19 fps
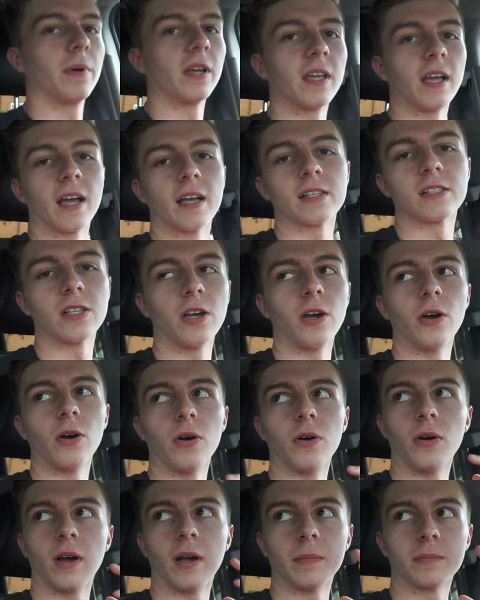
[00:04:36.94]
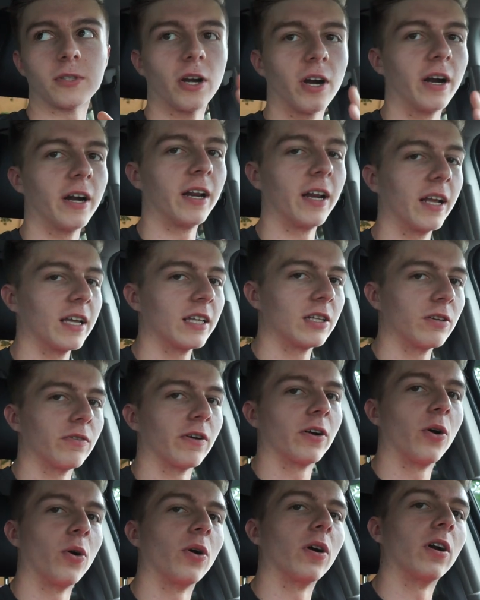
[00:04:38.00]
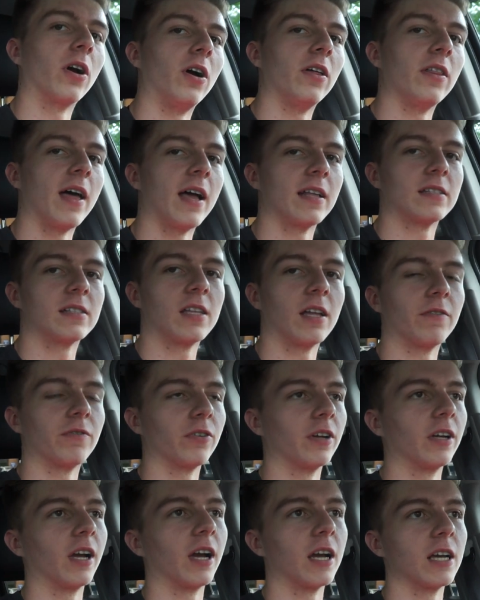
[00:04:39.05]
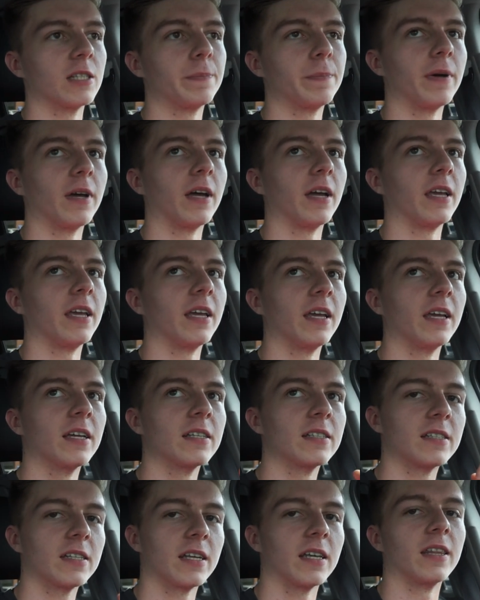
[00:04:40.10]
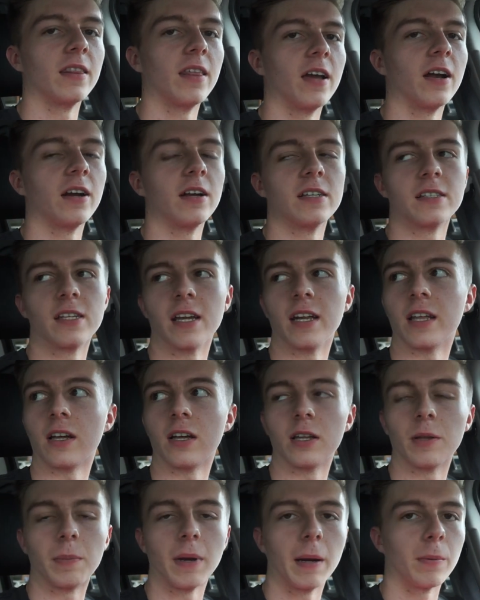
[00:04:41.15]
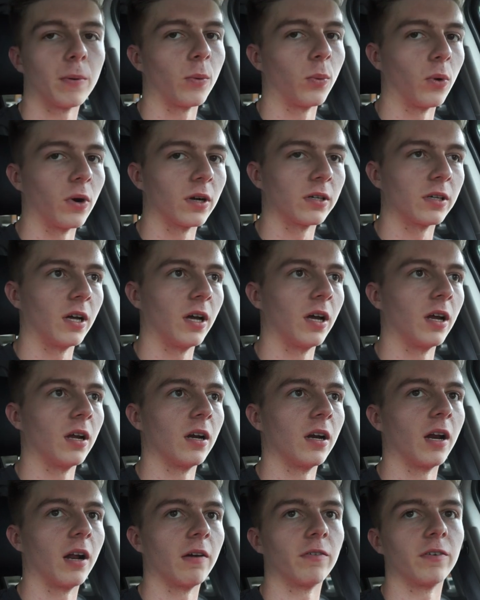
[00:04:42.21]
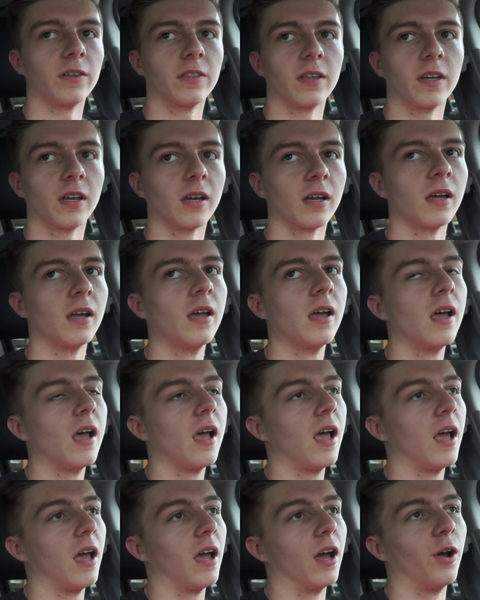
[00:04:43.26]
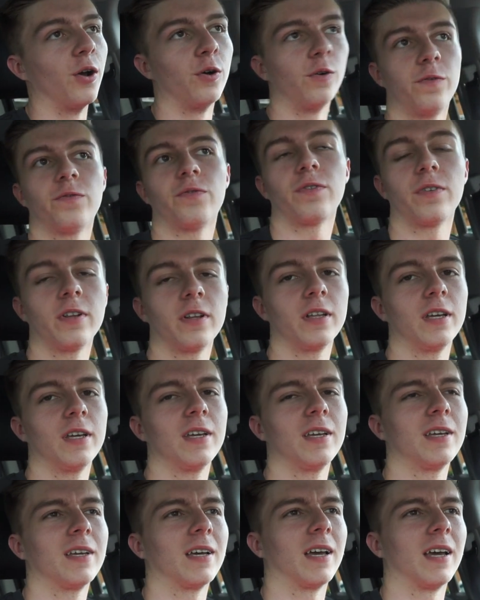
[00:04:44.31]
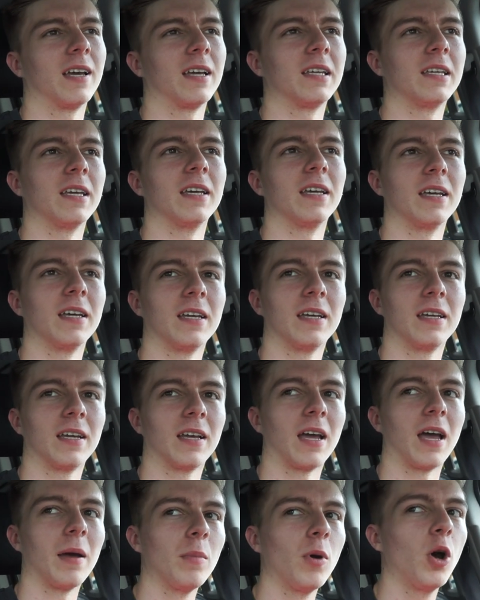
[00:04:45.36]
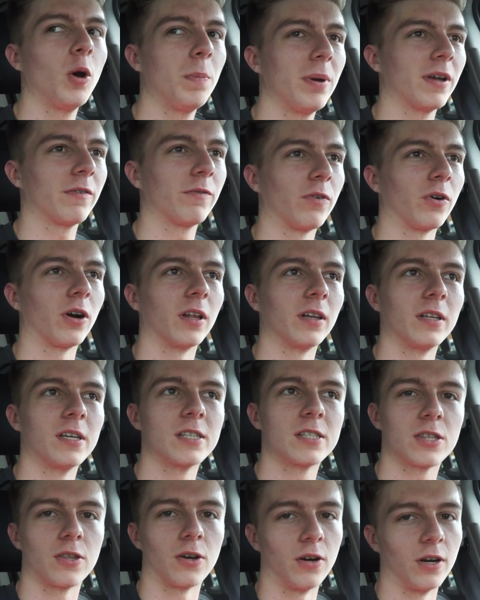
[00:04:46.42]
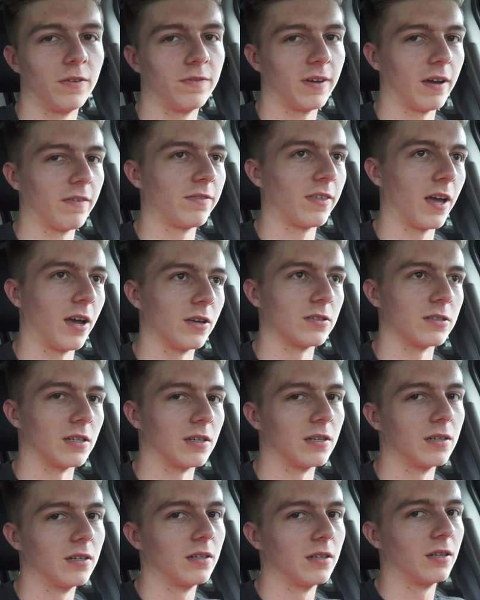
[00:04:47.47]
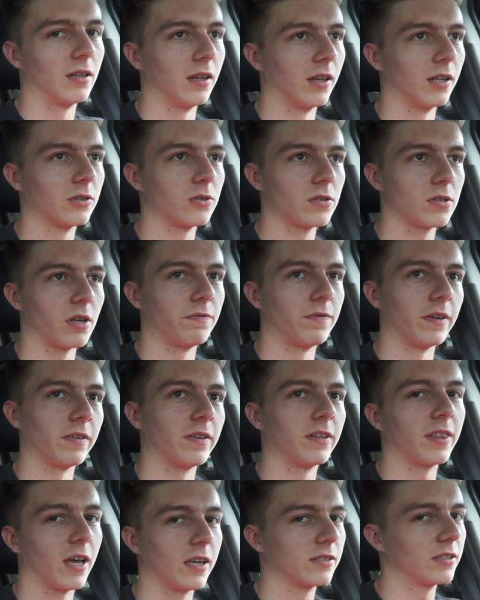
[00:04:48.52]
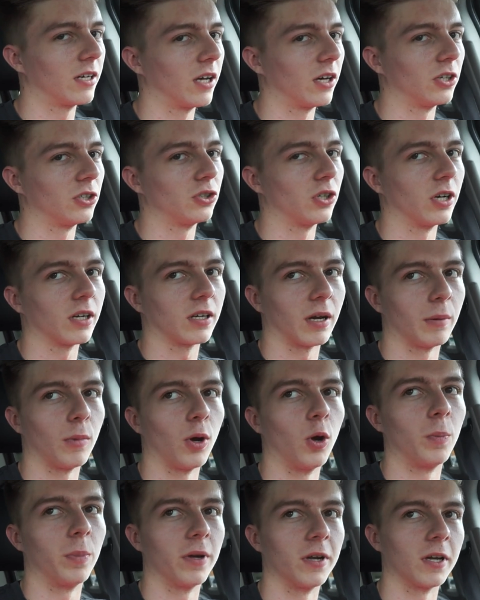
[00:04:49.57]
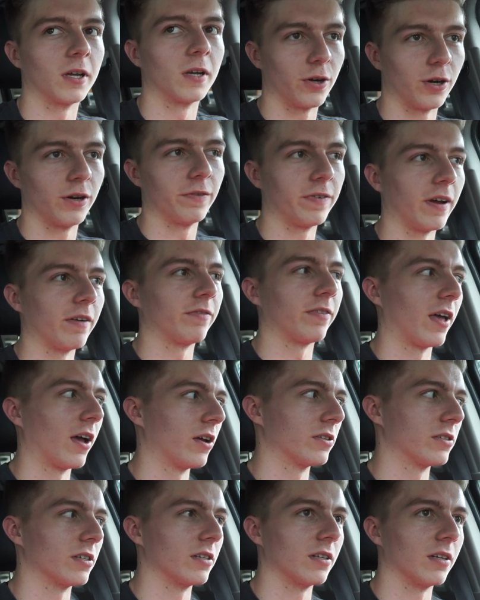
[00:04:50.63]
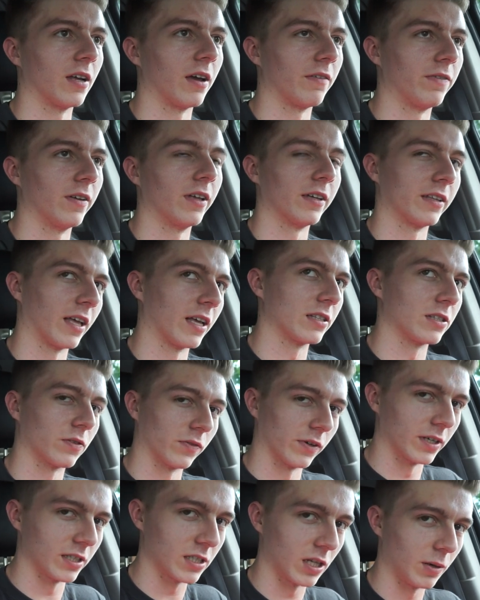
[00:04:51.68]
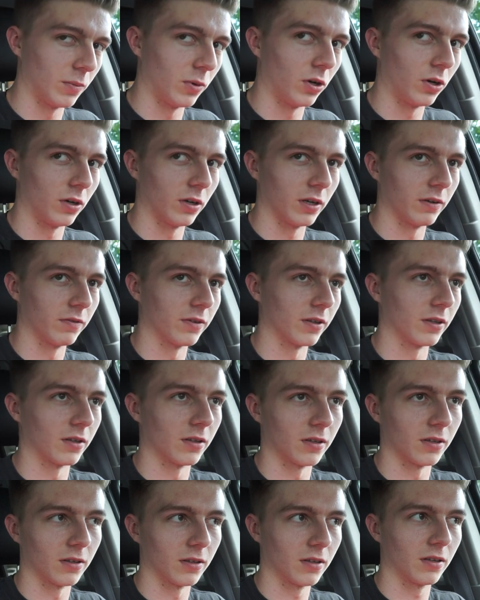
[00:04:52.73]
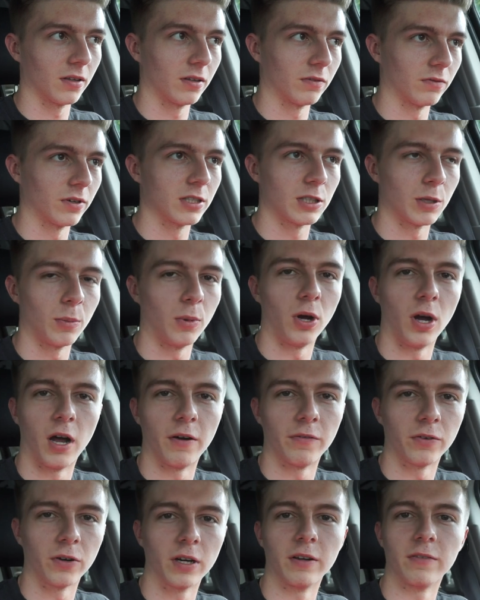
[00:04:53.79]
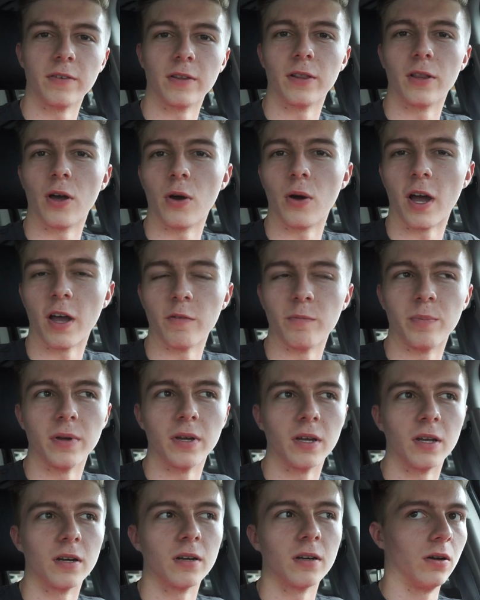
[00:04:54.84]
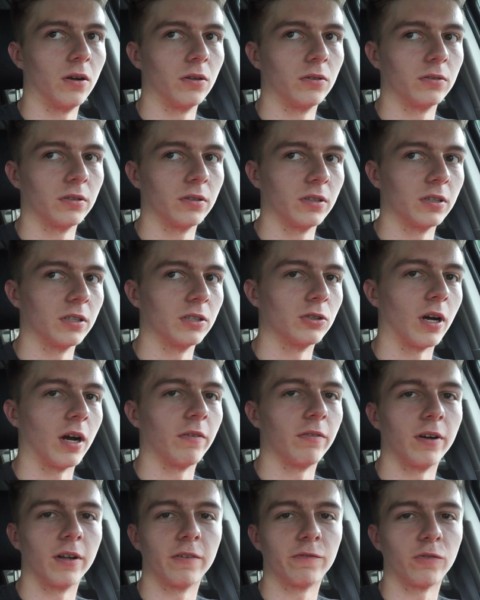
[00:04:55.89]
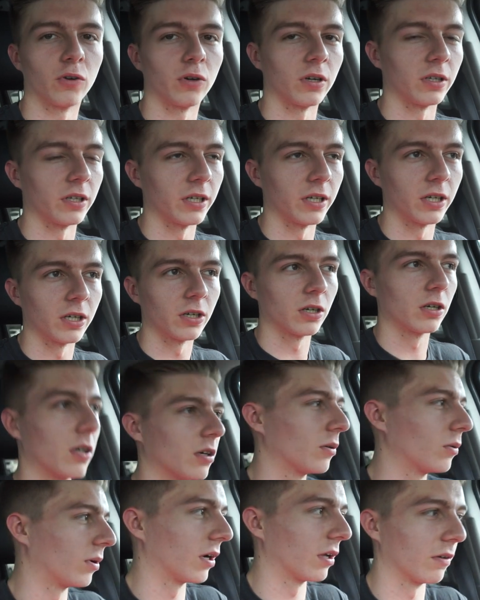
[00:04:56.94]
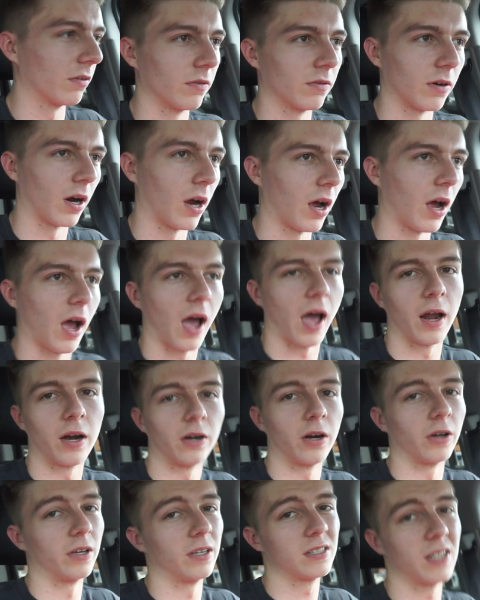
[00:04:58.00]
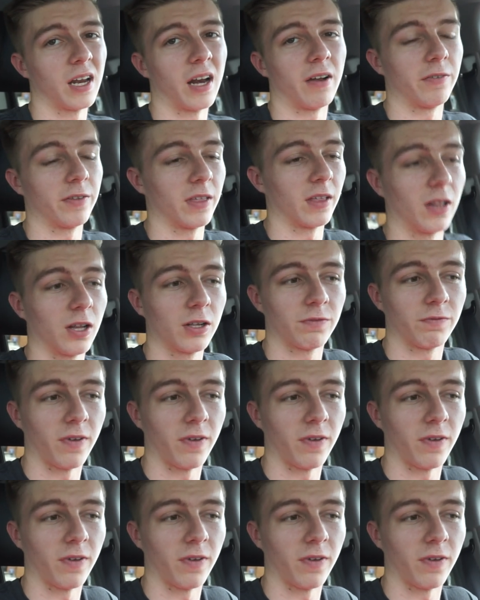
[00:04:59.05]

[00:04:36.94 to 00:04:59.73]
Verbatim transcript: But yeah, so I'm sorry I didn't get to record all that stuff for you guys, but he is in there, he's getting all the paperwork done and everything. Hopefully I get, I'm hoping for at least thirty-five thousand. This was a fifty thousand dollar truck. I'm hoping thirty-five thousand. I feel like that's a reasonable, even reasonable offer, even though I've been only driving it for a year, whatever. I, I don't know. He said everything looked